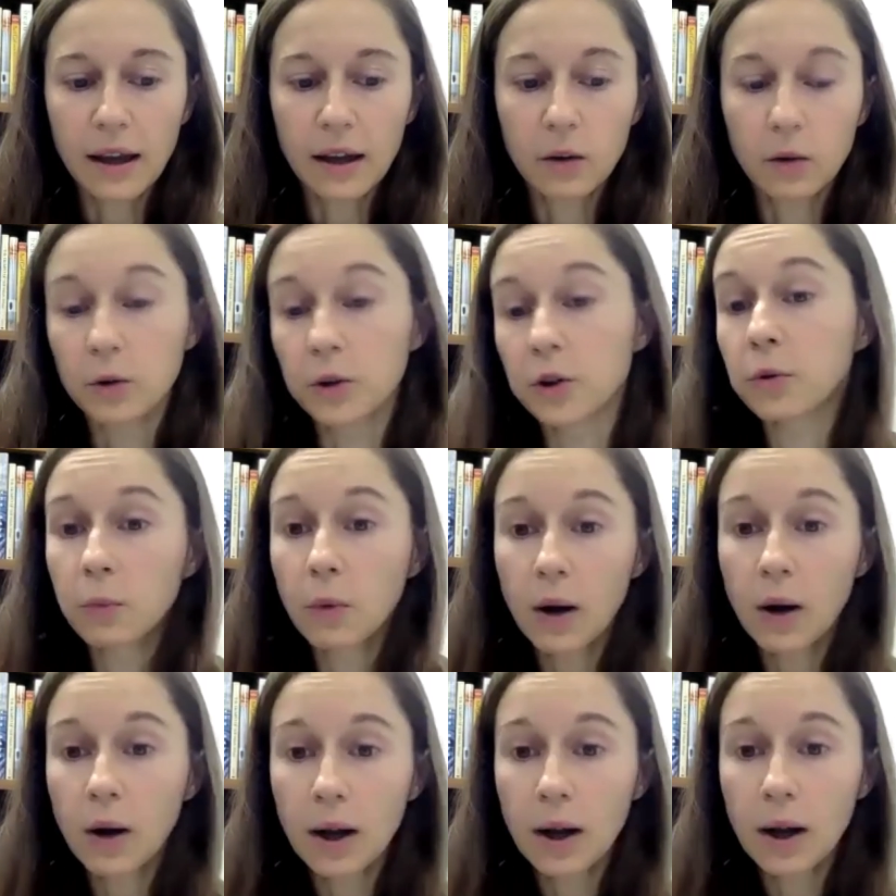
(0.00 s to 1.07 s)
or you
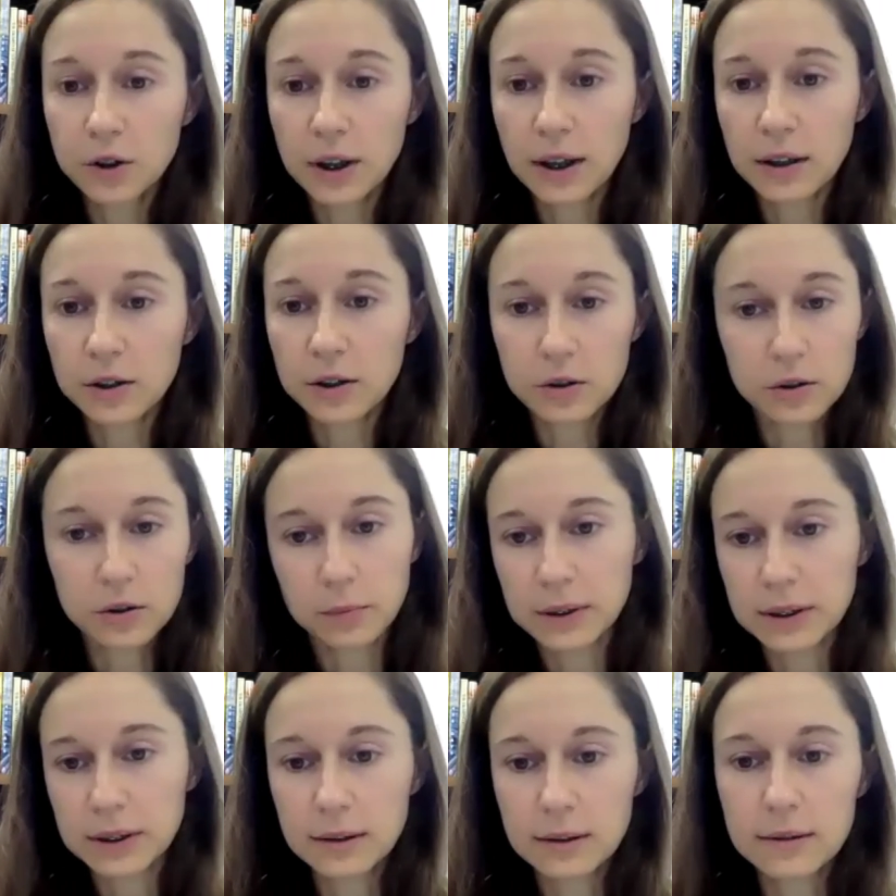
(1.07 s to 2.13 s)
want education to be
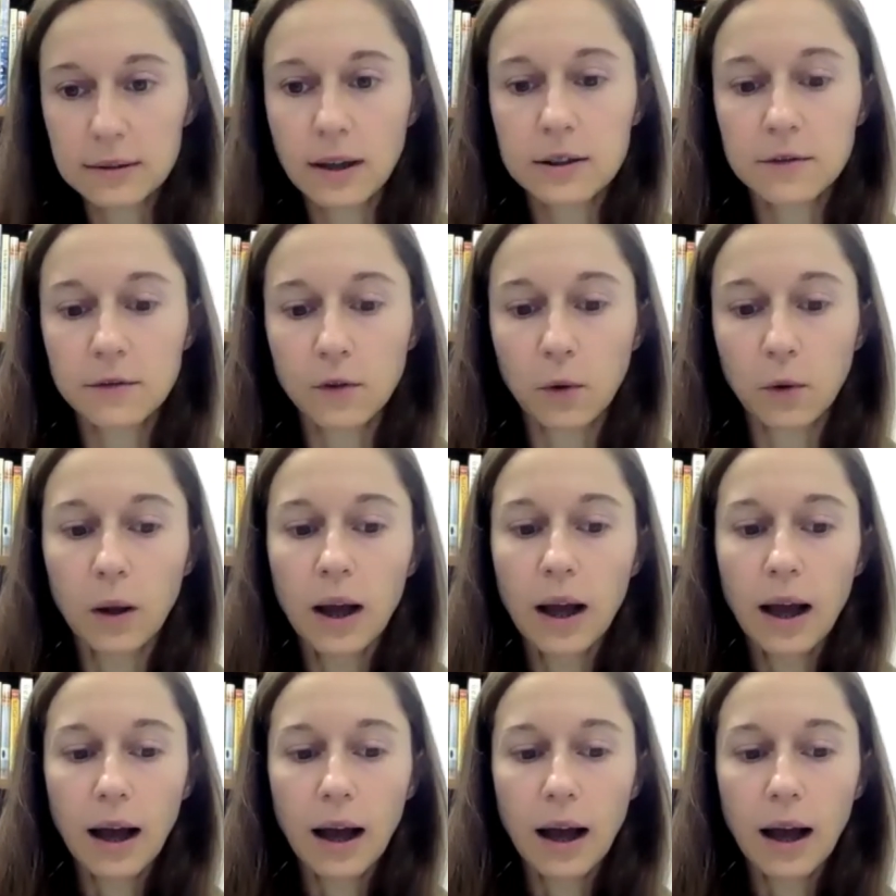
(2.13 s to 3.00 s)
successful